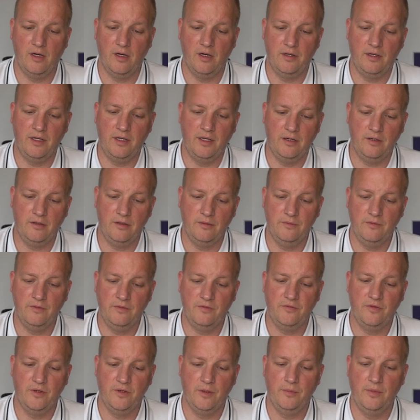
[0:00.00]
on here
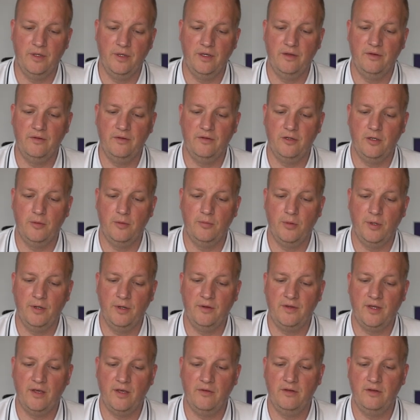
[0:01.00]
from
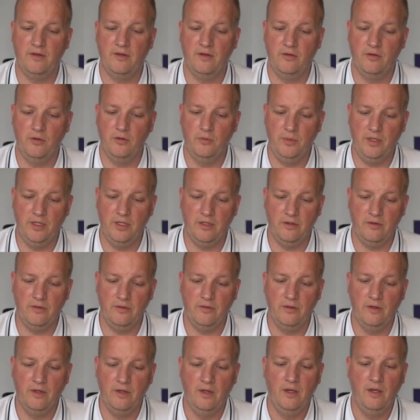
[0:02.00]
0.7 to 2
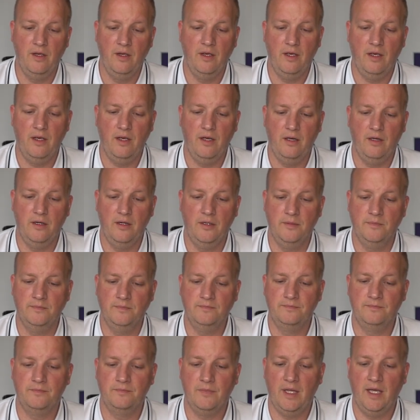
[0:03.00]
meters
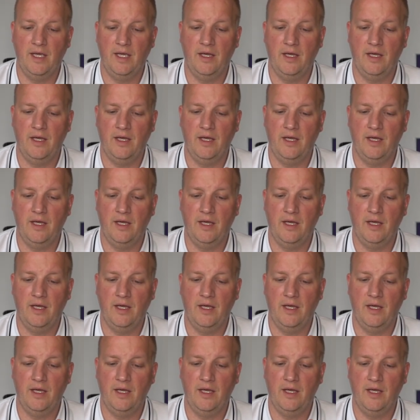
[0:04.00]
and